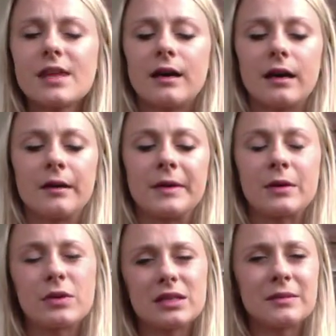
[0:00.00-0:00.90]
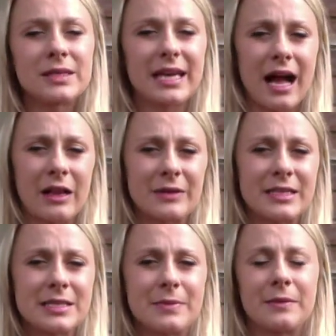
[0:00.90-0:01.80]
It will limit
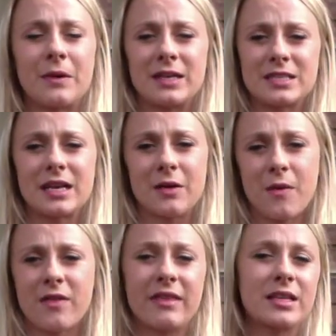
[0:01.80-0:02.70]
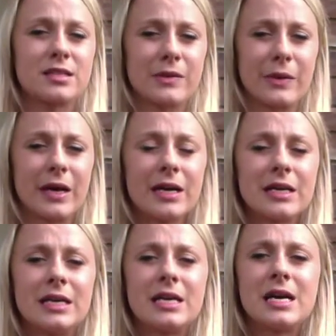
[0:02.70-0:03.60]
calories, but watch out with that soda,
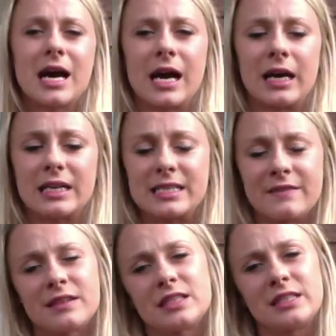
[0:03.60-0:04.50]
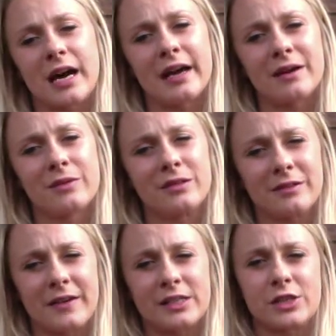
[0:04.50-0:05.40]
because even the diet will
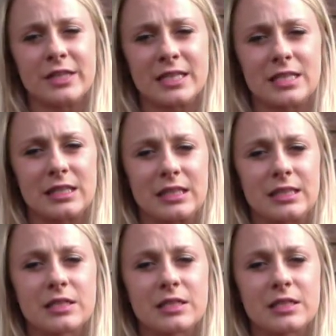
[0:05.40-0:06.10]
affect your insulin.